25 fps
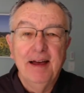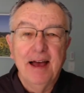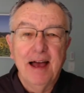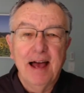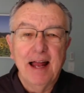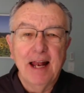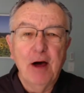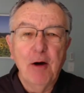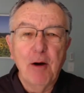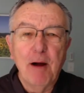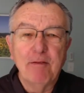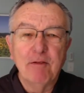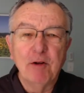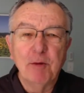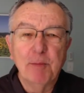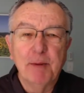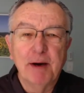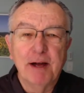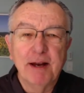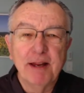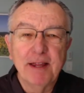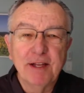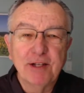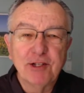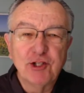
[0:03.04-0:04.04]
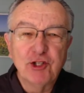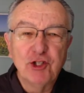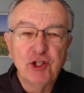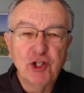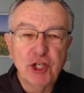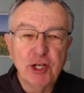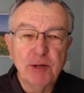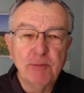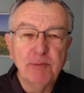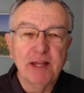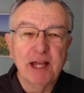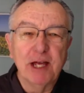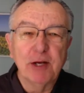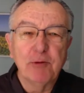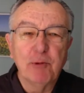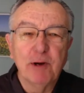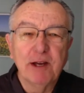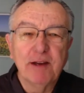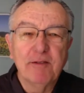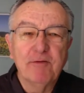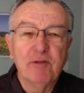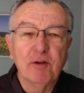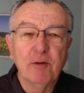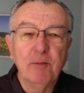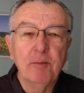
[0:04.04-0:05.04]
Hello, everybody. It's Jim
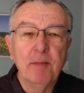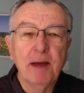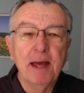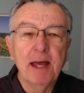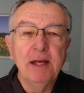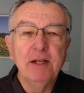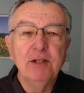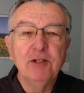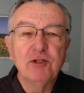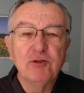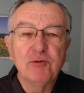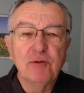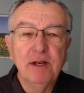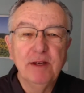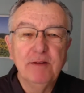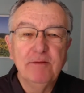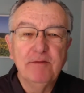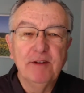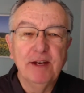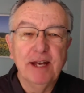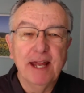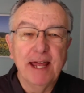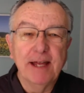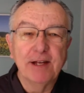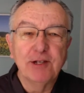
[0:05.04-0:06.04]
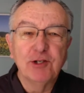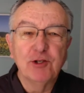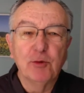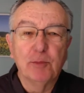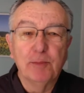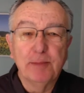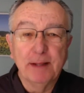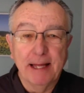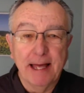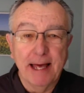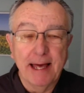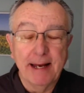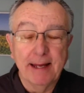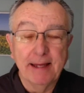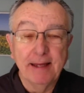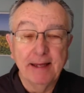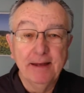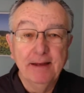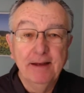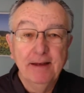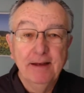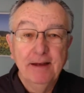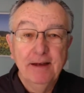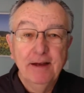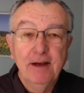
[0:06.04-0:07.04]
Ludwig from Main Street Financial
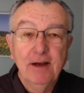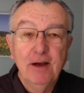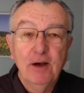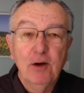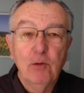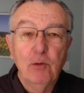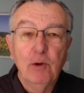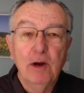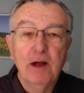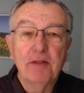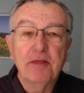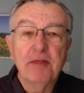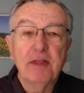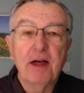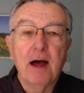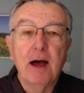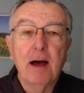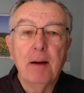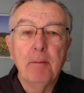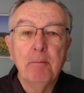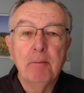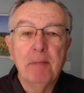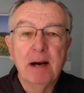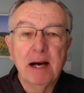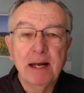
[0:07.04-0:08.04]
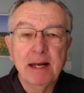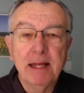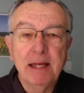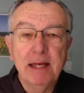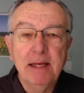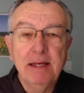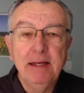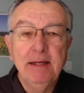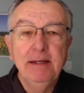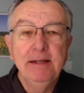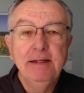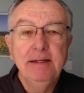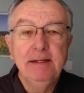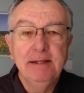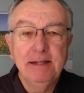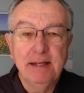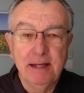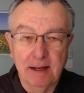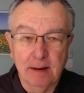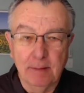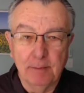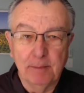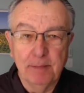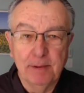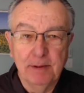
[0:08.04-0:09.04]
Planning with a money
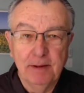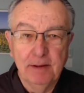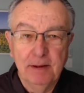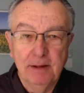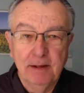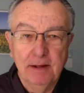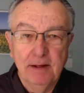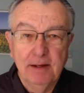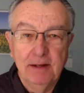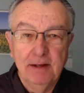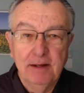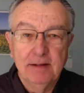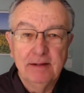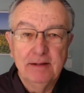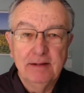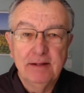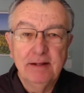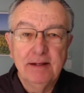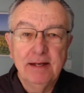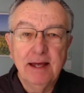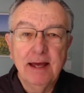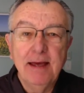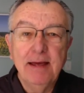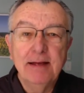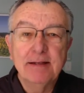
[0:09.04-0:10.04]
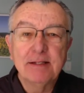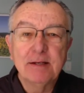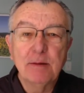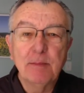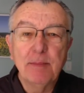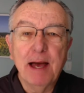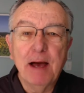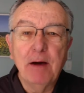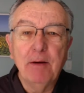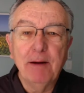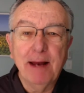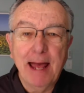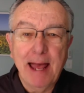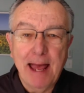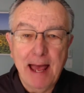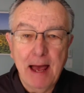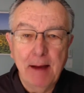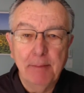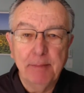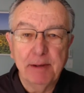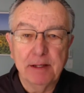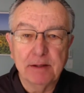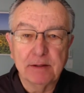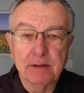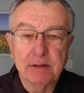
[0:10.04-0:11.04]
tip. Today, it's about
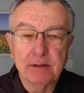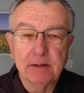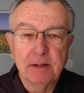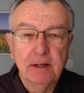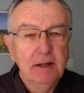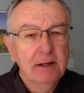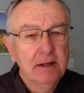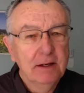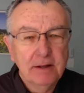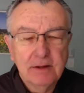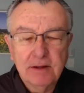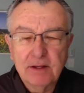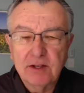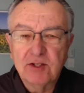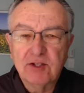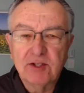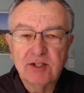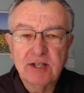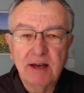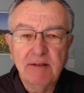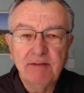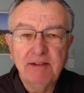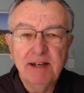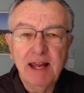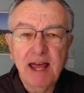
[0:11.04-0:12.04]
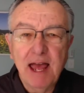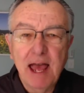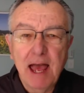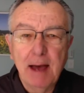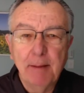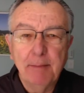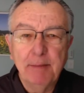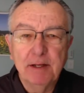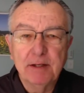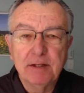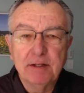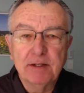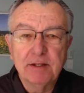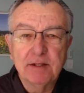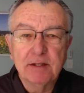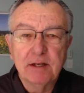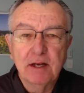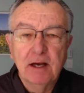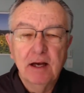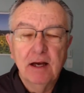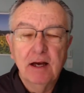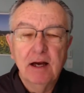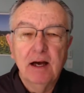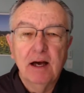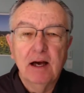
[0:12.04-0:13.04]
habits, the 7
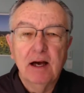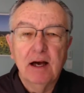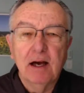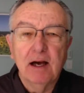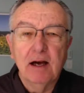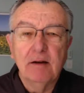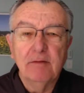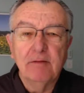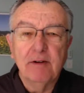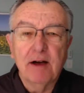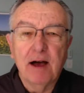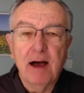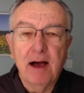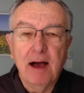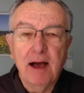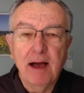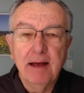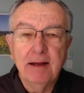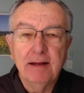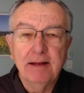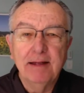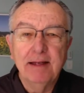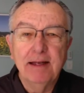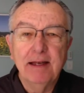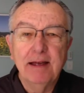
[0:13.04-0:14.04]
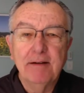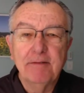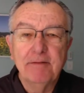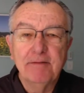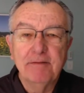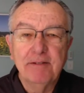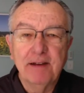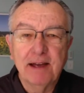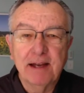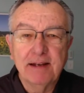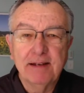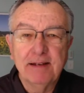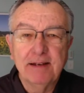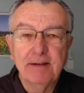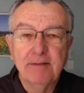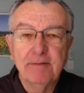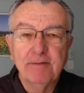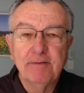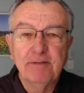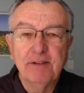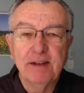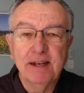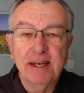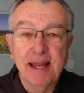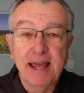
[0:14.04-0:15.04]
habits of highly
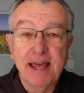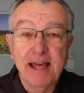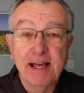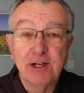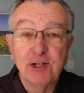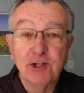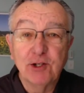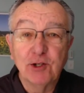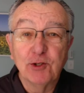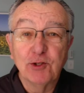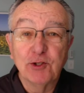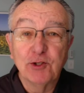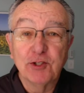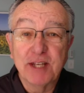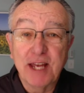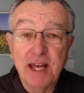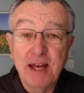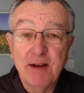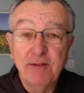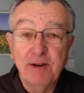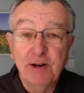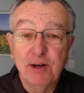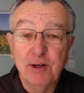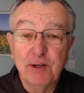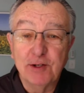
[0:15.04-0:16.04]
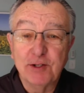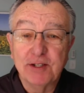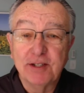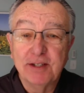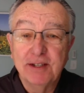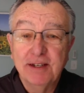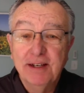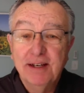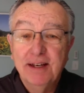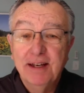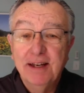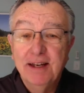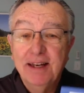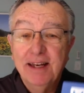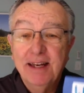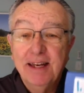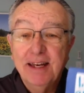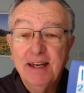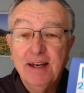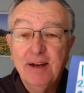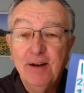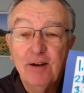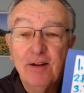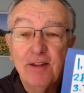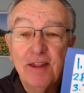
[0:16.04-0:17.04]
effective financial savers.
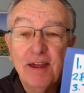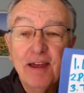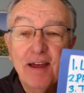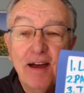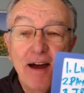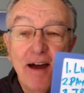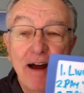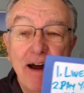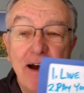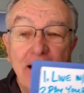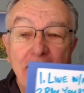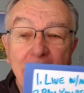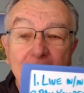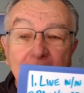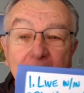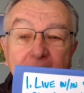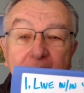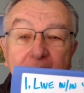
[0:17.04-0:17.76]
Here they are.